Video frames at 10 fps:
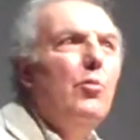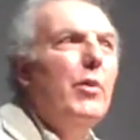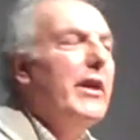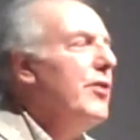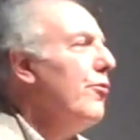
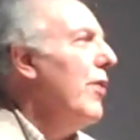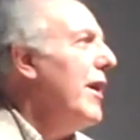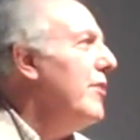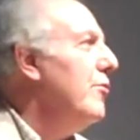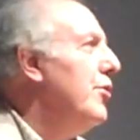We can
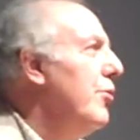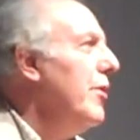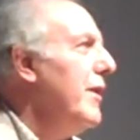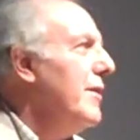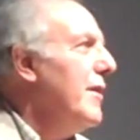try to
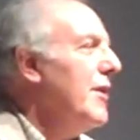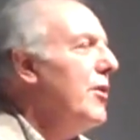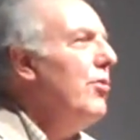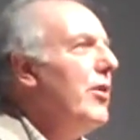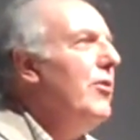do it
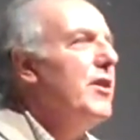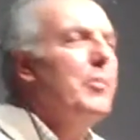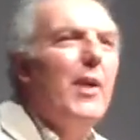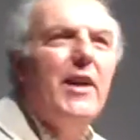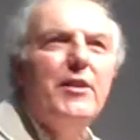as quickly
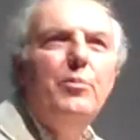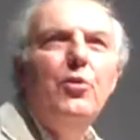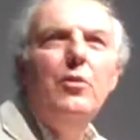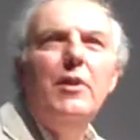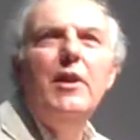as
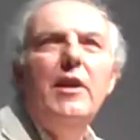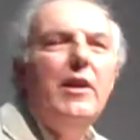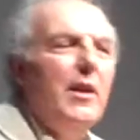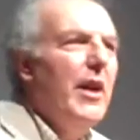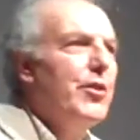possible
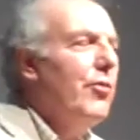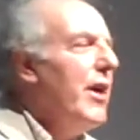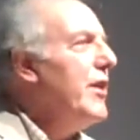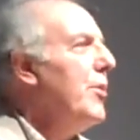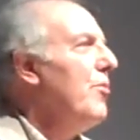and
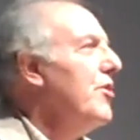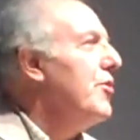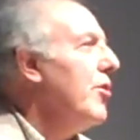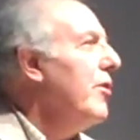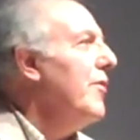try to
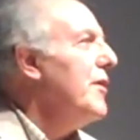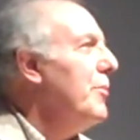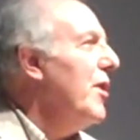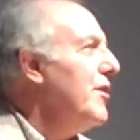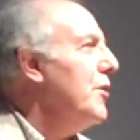preserve
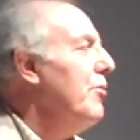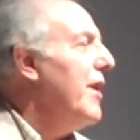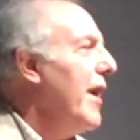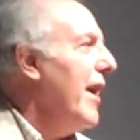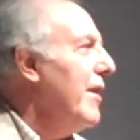as much as we
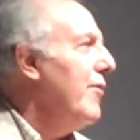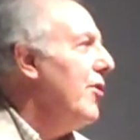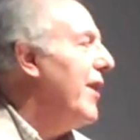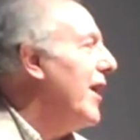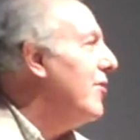can of
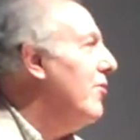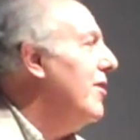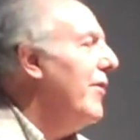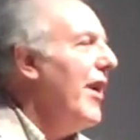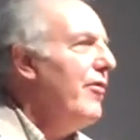our
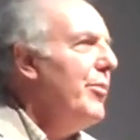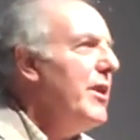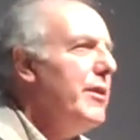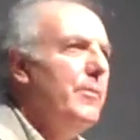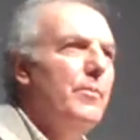natural
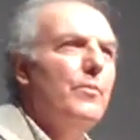environment.